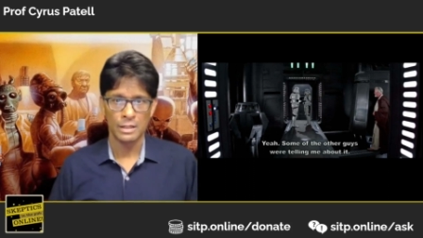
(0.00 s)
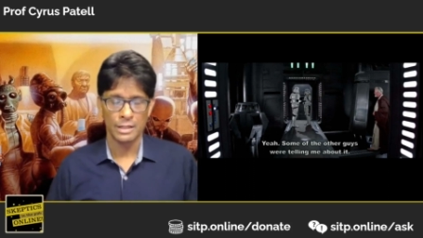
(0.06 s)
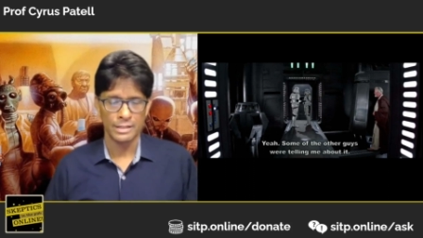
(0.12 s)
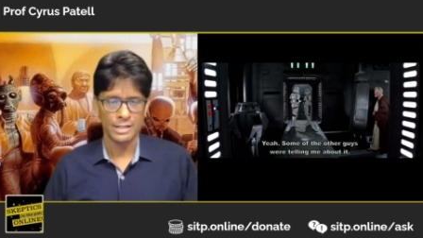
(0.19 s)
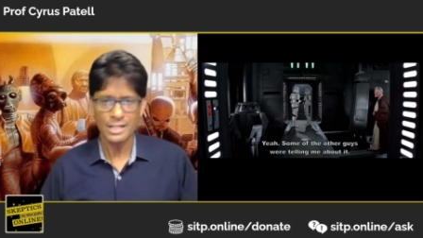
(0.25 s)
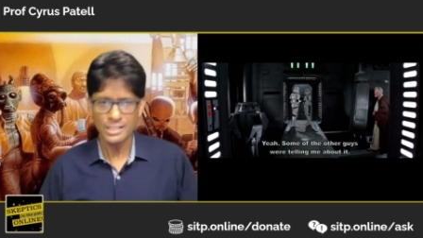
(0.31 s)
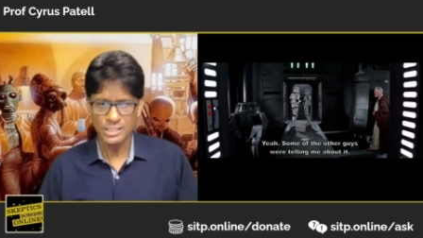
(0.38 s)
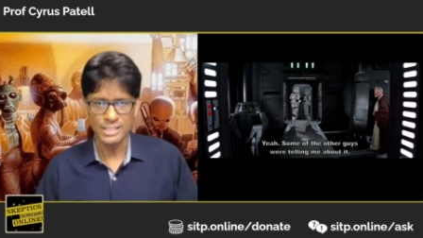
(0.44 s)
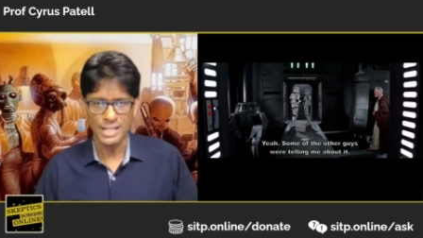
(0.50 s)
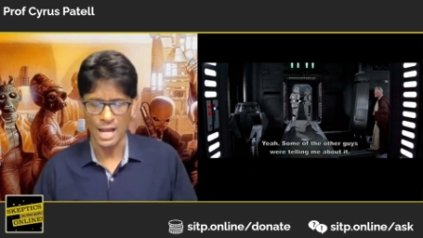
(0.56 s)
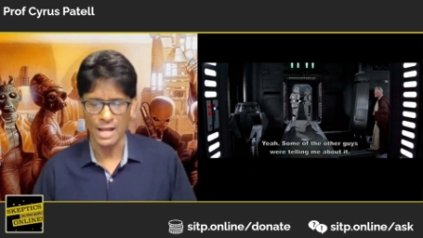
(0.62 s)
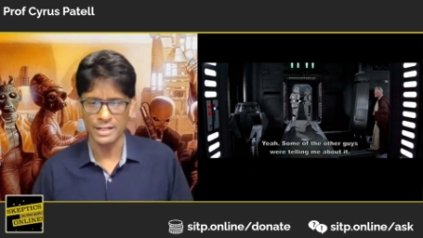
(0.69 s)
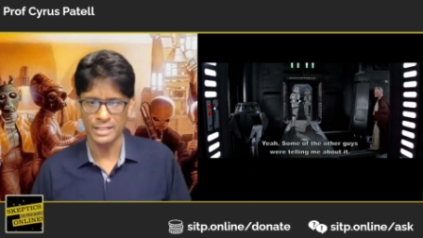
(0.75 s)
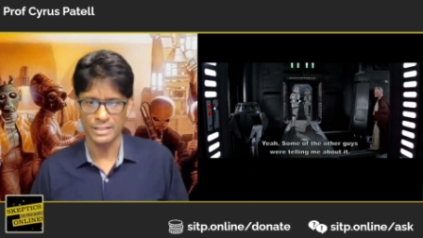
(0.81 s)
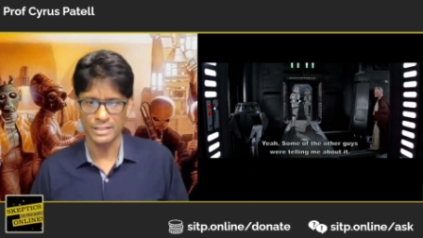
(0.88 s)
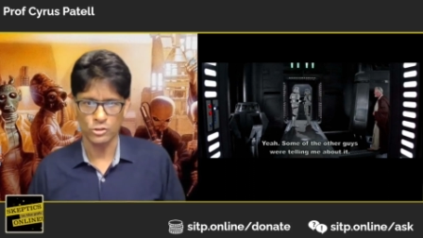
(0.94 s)
not just
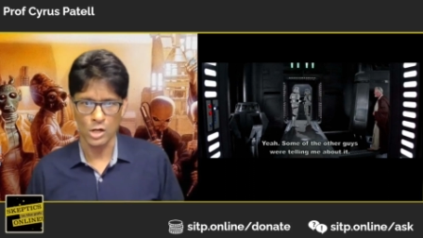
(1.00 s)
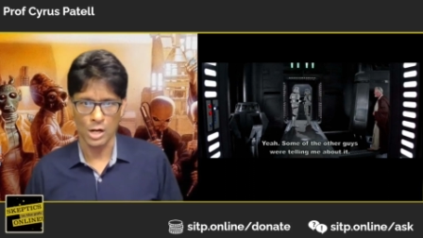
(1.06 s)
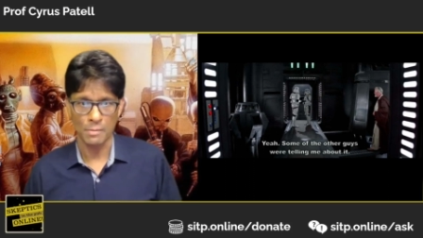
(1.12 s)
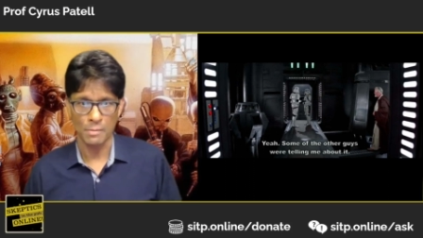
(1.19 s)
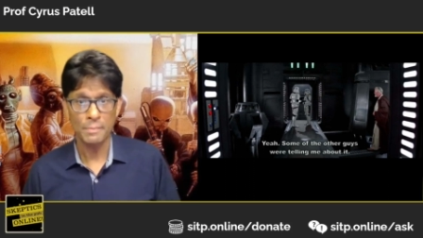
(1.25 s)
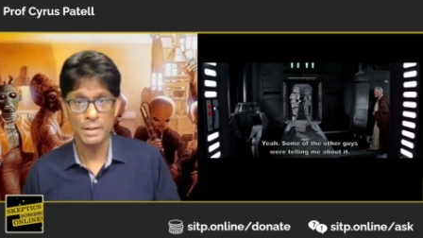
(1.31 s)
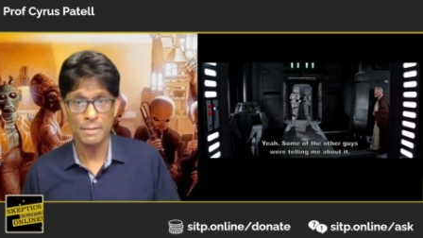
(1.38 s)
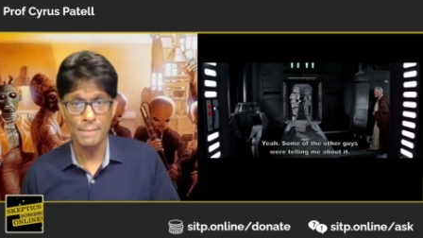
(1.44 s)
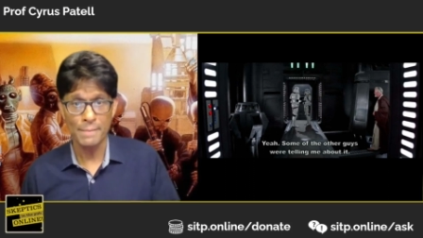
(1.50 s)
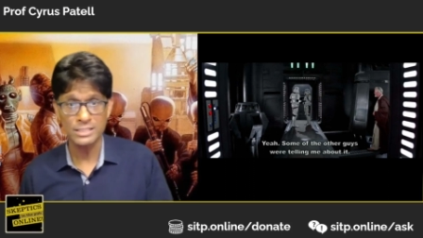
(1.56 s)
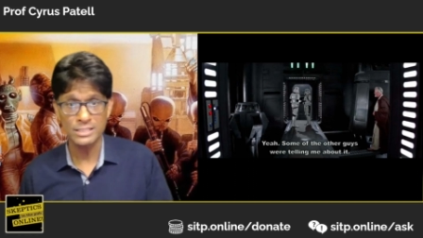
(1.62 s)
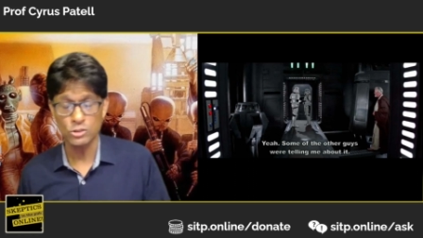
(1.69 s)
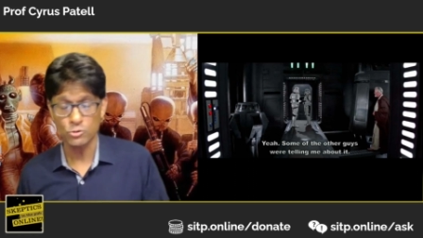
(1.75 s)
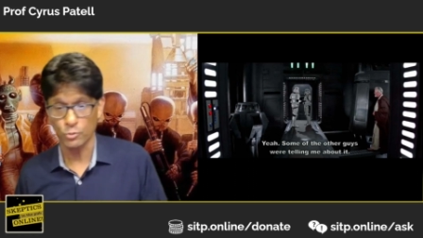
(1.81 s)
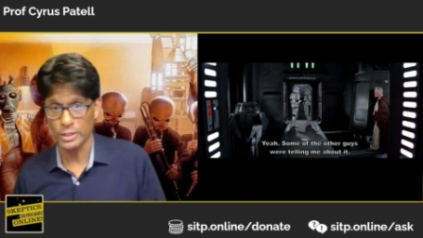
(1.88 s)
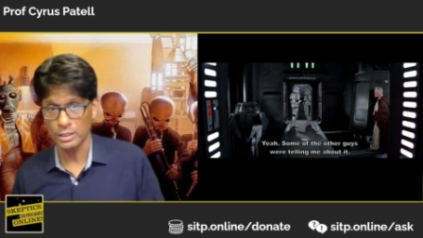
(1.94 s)
heightening the drama, but it makes
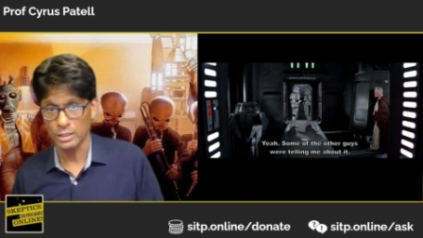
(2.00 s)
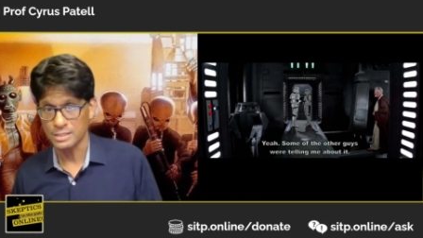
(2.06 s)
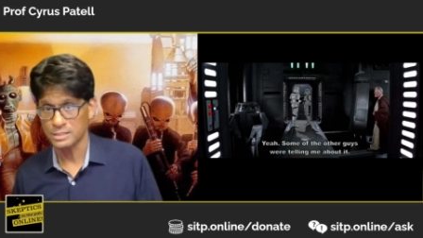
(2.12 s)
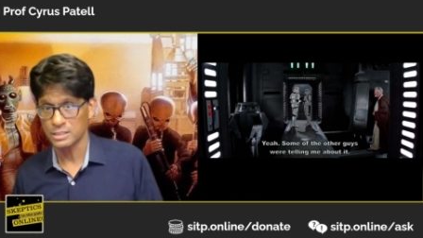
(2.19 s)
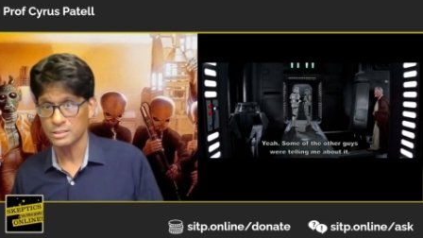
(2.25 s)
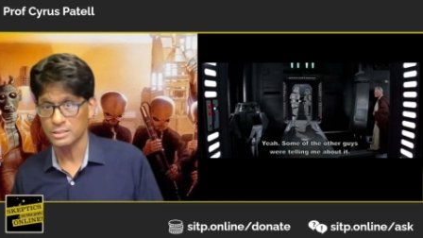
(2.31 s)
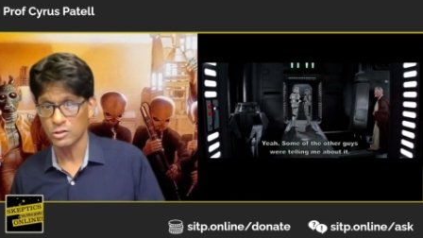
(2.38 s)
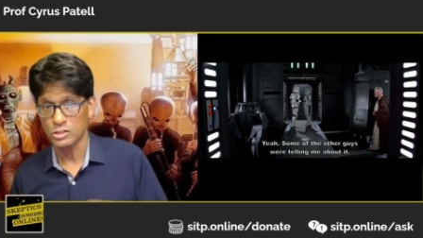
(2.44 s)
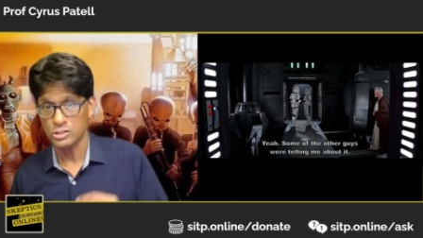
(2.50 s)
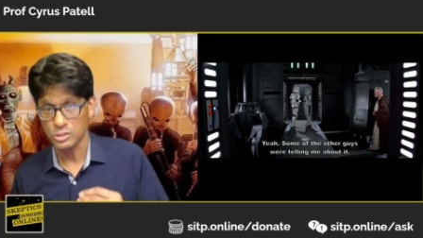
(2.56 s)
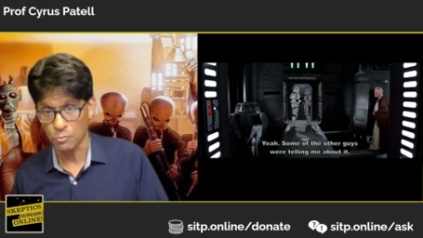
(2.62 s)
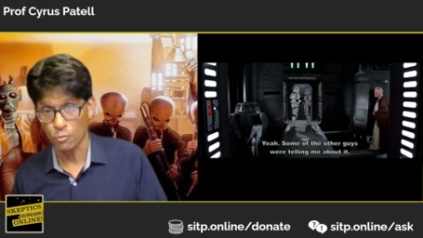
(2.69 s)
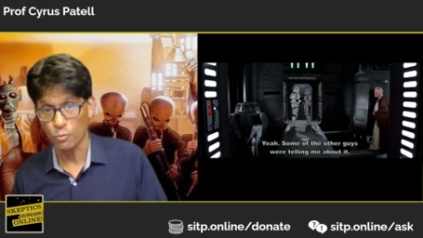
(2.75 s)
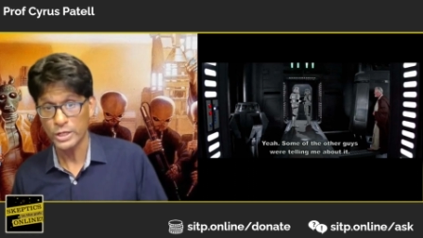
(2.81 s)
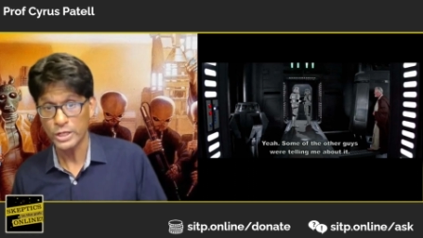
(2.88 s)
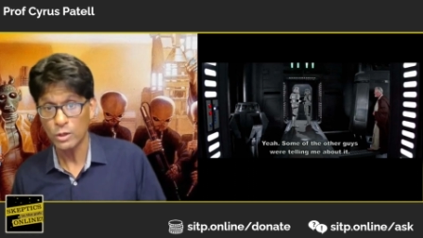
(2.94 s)
us realize that there are
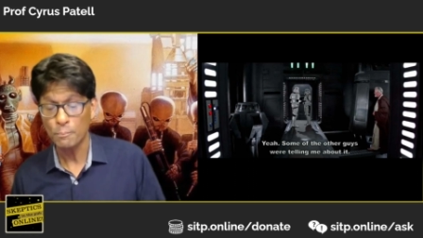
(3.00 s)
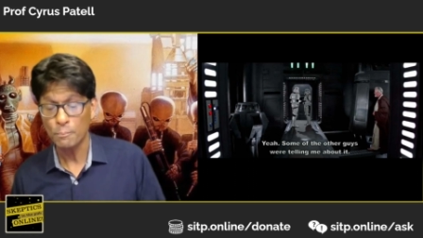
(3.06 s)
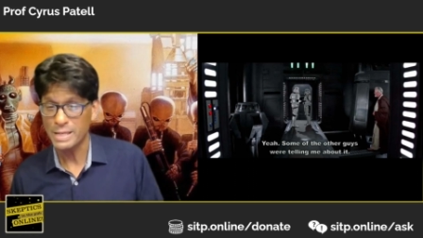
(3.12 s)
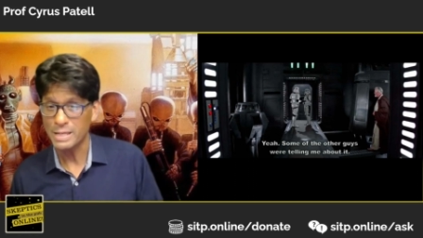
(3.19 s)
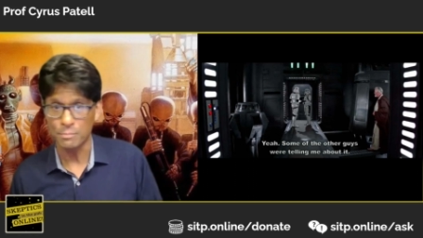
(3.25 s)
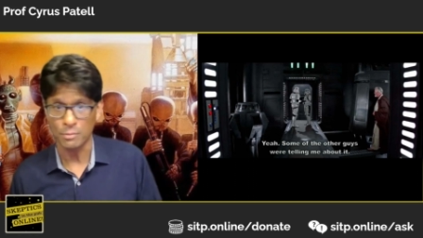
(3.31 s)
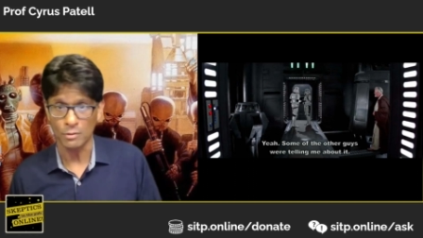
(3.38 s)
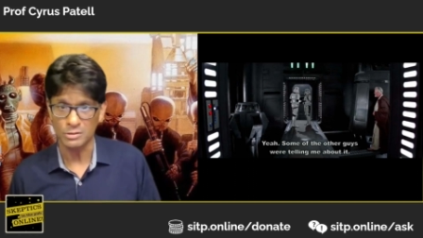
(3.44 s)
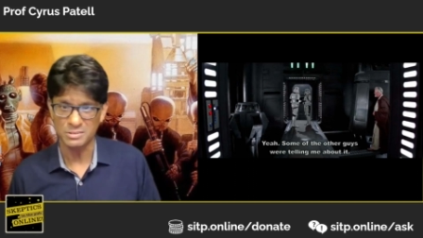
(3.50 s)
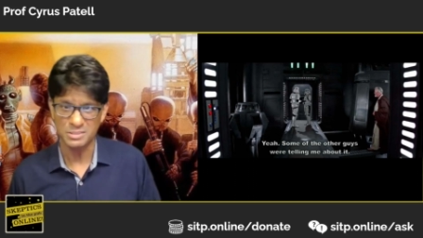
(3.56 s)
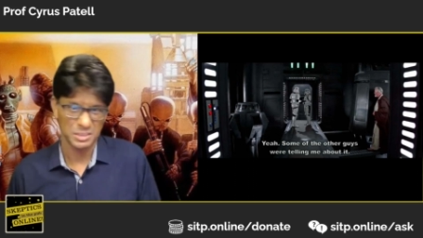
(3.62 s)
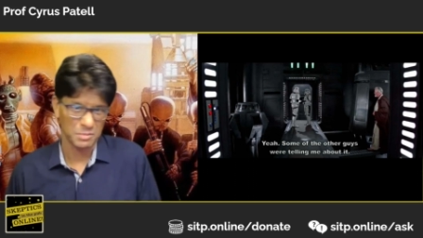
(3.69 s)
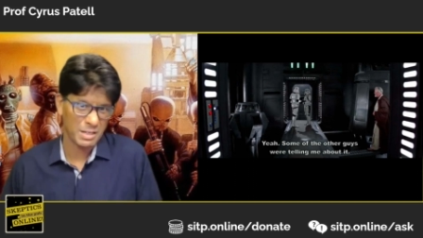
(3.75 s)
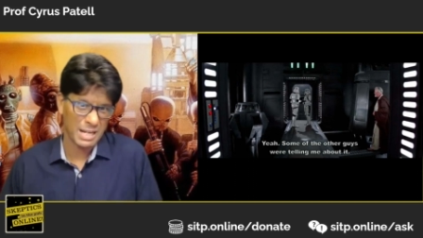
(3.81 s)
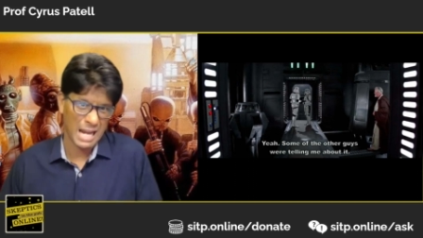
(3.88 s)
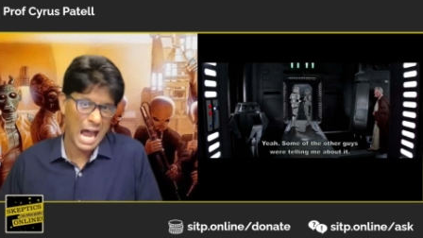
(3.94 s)
some real people,
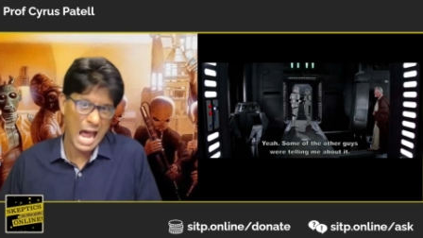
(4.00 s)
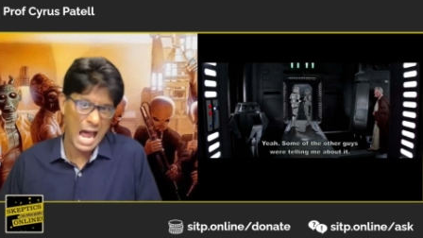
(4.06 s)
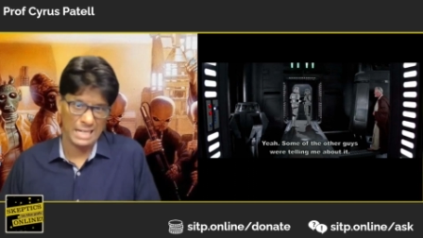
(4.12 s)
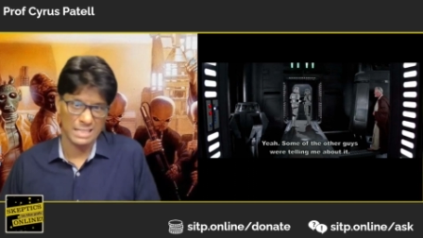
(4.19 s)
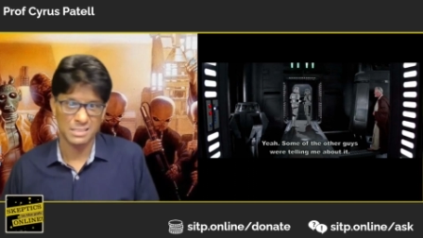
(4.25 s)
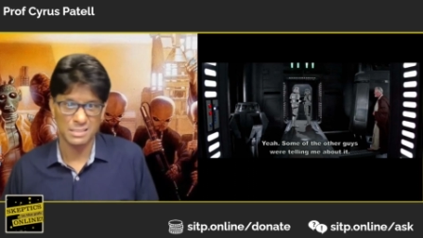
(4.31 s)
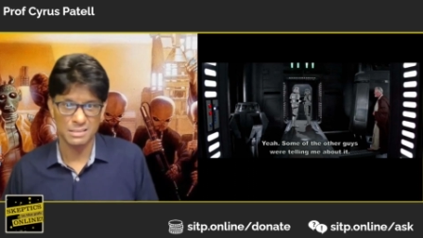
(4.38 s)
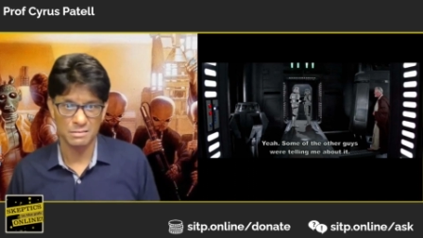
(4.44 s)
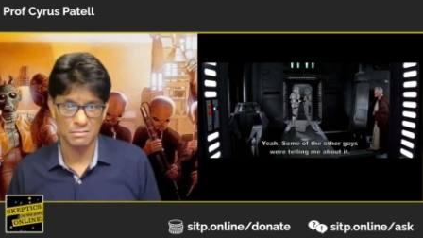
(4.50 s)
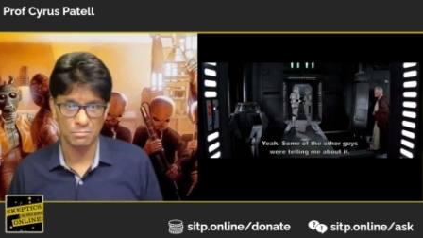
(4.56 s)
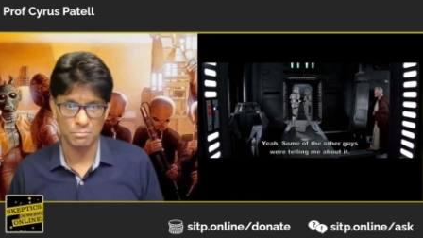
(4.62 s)
some guys,